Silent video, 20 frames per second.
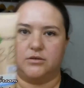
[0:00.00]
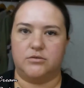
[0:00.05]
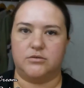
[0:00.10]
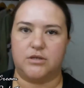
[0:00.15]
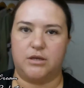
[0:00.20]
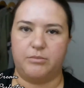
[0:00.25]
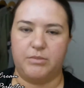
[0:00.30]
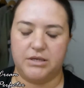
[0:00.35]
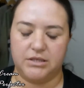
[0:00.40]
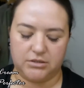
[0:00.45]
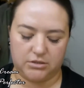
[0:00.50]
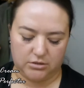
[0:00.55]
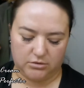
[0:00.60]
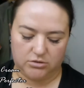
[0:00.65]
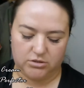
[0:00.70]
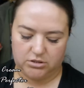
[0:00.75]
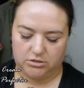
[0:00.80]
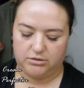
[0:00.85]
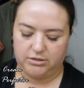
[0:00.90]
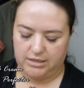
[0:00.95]
So I mix those
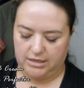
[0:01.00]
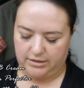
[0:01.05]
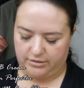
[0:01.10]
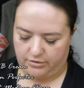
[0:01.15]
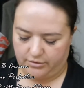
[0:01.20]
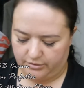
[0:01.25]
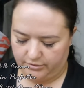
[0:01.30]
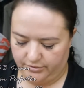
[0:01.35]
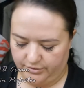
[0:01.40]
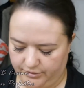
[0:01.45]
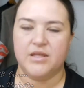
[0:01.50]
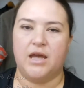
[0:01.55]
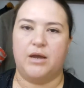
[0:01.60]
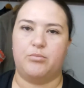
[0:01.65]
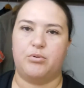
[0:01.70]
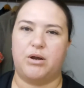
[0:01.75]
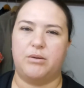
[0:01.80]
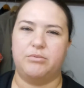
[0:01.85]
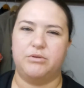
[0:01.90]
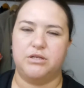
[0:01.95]
two together. I
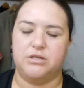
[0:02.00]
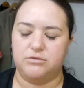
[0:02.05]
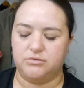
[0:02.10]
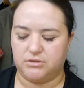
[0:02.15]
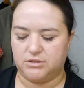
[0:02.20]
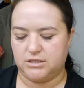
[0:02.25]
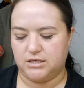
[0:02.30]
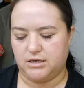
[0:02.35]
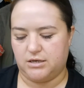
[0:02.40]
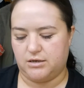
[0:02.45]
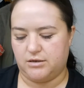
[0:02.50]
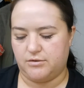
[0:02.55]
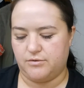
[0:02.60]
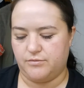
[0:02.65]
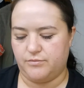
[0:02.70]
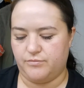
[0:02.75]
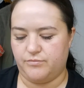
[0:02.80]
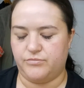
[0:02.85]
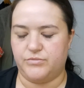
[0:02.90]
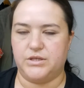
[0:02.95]
probably use the
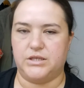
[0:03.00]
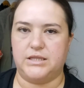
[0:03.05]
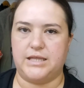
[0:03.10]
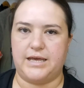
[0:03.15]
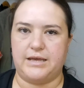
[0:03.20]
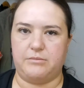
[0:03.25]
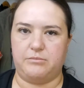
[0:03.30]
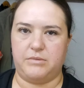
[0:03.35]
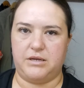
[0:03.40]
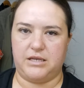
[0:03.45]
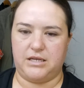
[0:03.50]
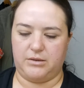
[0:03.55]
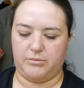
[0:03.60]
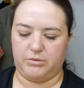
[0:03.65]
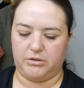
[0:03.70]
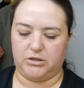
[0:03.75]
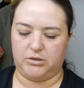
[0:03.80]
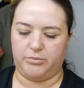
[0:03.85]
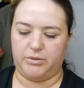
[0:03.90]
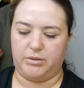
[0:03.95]
light medium a
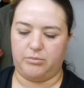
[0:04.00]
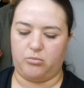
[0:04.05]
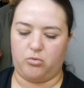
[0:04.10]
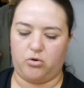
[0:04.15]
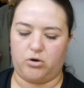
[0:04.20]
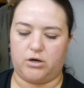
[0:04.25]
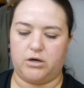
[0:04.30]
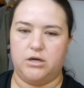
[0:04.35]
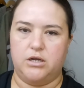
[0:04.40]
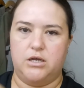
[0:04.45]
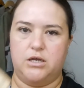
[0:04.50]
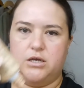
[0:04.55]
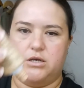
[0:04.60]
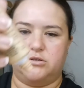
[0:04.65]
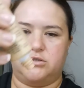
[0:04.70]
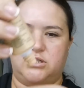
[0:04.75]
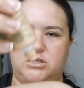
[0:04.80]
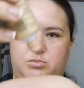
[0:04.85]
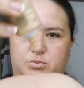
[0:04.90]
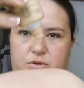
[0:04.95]
little bit more.
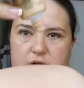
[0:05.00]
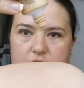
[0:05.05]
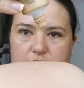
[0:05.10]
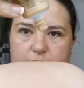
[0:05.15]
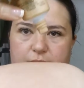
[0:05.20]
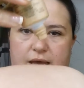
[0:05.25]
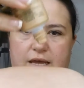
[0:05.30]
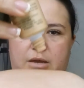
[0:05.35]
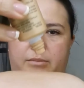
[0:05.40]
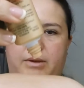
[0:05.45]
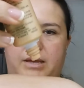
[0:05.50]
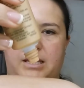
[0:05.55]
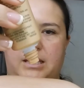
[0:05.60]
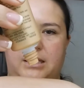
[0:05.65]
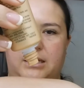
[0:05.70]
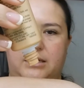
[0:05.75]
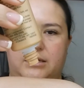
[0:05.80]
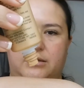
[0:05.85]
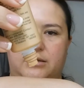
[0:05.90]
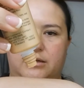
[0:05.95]
I just put it on the back of my
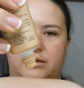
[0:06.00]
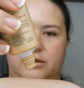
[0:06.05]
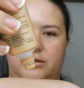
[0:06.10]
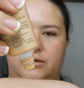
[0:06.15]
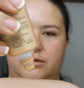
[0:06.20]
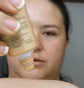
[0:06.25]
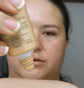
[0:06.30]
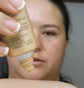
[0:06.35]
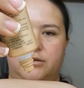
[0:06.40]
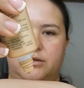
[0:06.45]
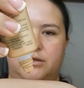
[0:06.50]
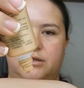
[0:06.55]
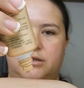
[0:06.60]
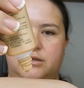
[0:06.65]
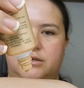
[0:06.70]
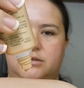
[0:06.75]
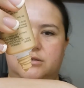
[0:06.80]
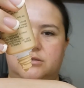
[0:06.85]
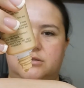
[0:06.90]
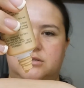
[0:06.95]
hand,
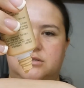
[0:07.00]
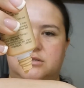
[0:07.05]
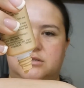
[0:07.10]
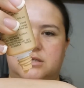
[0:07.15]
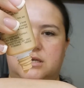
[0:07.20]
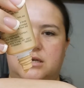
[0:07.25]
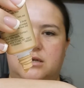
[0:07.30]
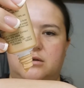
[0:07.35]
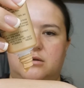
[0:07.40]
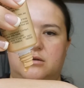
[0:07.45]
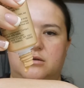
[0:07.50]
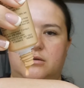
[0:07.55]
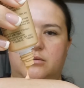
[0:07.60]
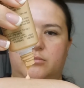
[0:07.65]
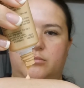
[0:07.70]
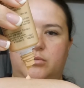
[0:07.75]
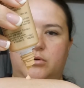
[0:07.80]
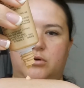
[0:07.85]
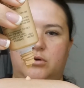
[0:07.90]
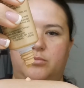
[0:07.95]
just like
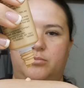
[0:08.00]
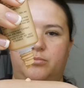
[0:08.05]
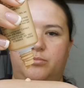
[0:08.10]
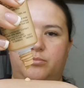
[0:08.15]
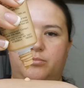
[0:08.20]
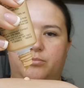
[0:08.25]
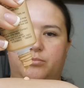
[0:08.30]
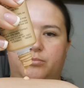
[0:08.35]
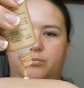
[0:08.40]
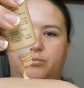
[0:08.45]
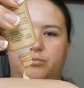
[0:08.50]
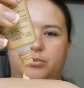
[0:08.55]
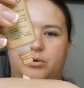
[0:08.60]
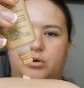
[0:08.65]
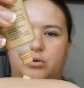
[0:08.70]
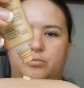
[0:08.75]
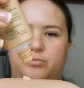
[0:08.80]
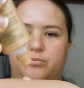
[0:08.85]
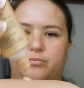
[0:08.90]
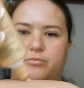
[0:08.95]
boop, boop,